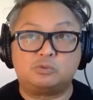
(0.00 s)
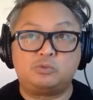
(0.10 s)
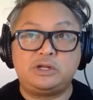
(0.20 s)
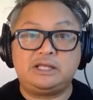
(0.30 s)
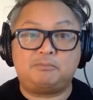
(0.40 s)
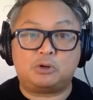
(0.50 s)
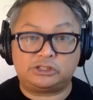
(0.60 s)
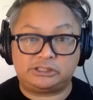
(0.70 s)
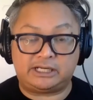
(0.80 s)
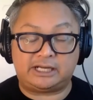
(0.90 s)
really
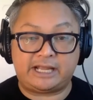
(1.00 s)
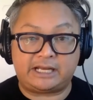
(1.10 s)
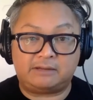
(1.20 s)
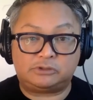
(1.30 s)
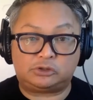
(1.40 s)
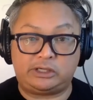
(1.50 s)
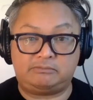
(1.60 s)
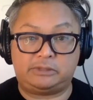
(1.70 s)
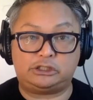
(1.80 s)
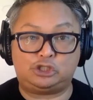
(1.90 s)
push in and get him
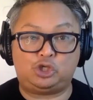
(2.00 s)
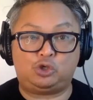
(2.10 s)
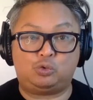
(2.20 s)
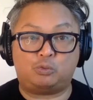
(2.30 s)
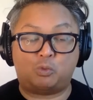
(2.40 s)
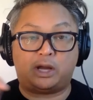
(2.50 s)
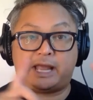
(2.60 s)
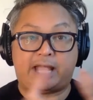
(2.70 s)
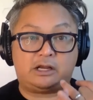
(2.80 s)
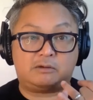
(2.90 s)
treatment to one,
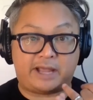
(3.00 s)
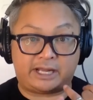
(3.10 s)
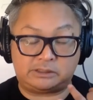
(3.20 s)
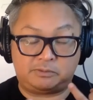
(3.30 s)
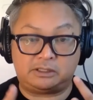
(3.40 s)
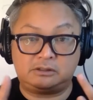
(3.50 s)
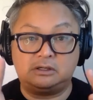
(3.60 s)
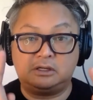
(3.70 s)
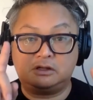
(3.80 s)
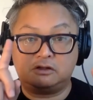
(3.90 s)
anger management,
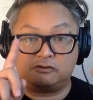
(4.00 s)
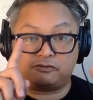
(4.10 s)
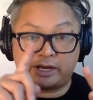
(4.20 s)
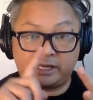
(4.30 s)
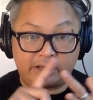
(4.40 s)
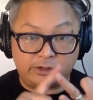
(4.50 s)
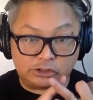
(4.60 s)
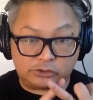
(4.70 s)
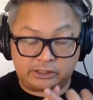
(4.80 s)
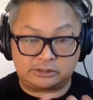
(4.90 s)
finding out your
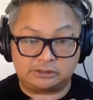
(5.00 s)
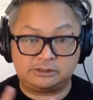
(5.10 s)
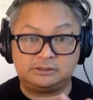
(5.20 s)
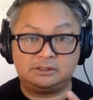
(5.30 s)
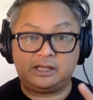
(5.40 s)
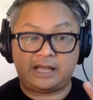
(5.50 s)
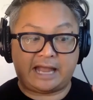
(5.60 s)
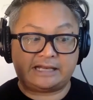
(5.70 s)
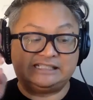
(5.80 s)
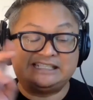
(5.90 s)
triggers,
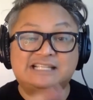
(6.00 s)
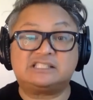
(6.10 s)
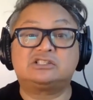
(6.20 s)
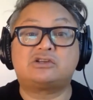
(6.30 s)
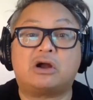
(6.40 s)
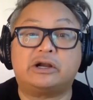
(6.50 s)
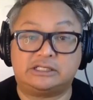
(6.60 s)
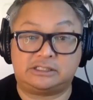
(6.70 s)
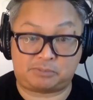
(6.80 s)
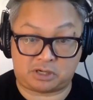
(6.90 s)
and just
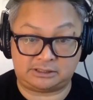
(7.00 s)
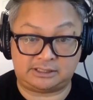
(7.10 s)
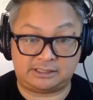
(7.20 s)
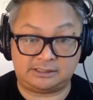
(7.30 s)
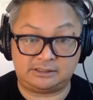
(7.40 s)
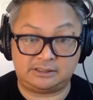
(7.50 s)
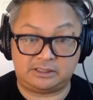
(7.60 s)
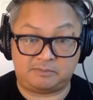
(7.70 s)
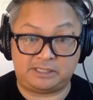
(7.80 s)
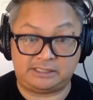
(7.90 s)
starting to process
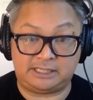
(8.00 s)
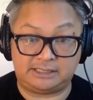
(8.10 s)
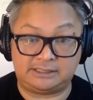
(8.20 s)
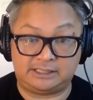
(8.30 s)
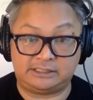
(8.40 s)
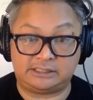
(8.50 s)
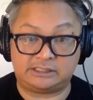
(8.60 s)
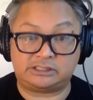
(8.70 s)
the PTSD, mm-hmm. just